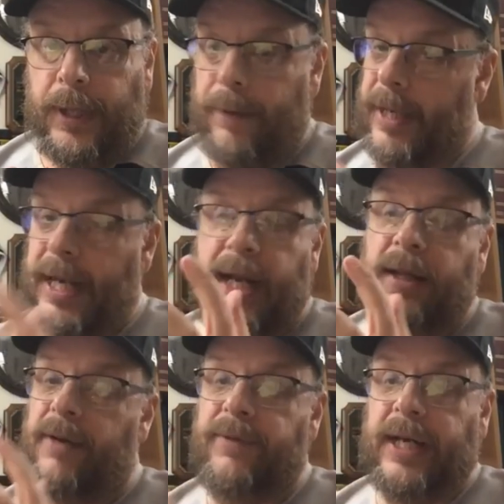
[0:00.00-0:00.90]
I mean, I
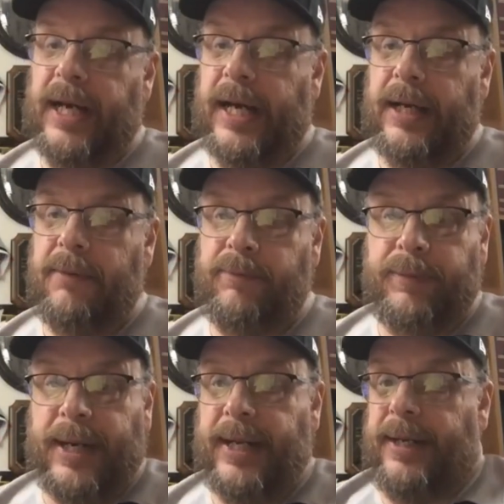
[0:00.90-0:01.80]
love the guy,
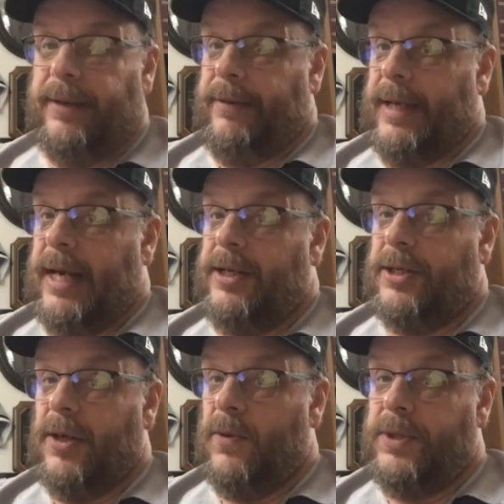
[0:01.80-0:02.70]
but I
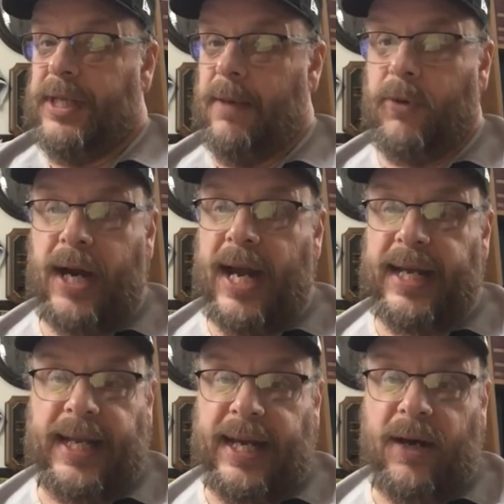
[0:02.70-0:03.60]
just don't see him
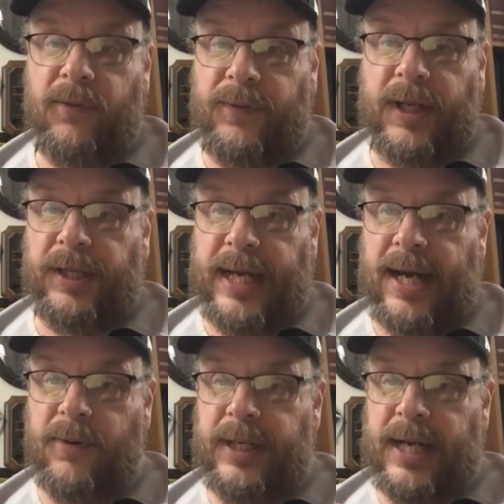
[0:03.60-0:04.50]
cracking that outfield
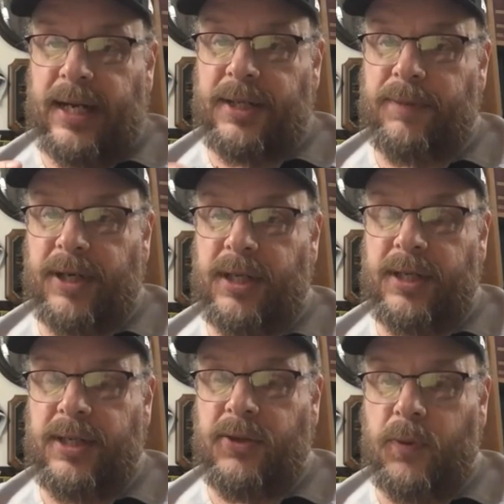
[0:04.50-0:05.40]
now, and not
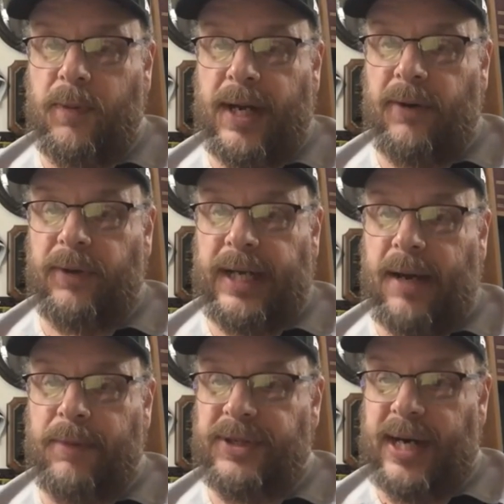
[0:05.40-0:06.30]
especially since we went out and
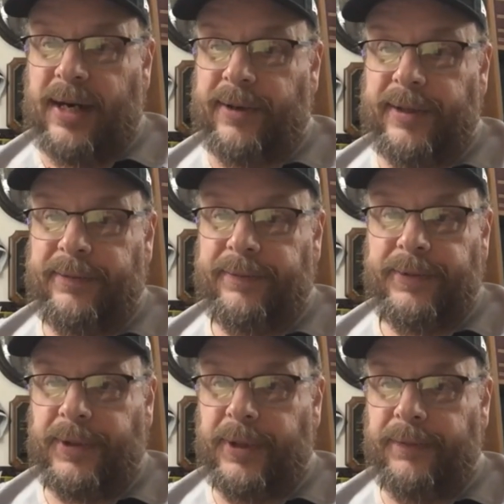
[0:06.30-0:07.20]
got Mazzara.
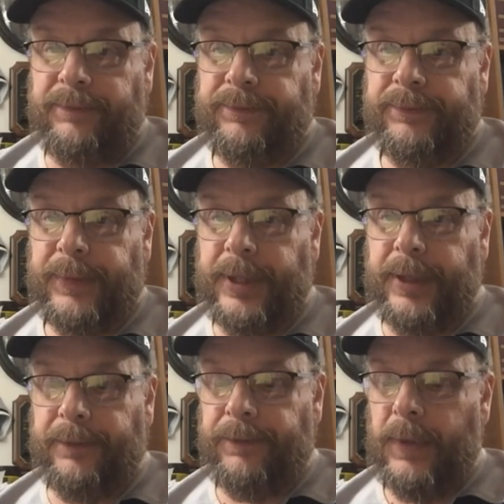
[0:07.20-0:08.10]
So, you
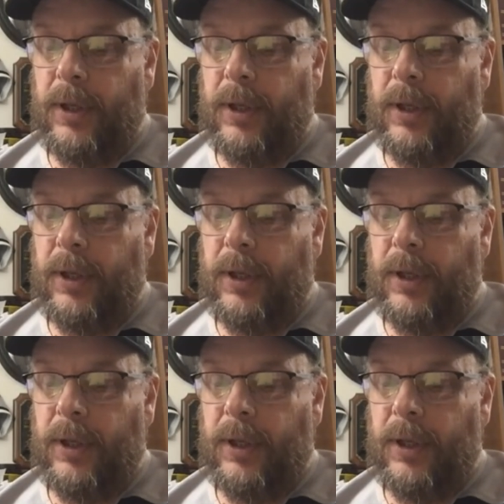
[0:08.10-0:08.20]
know.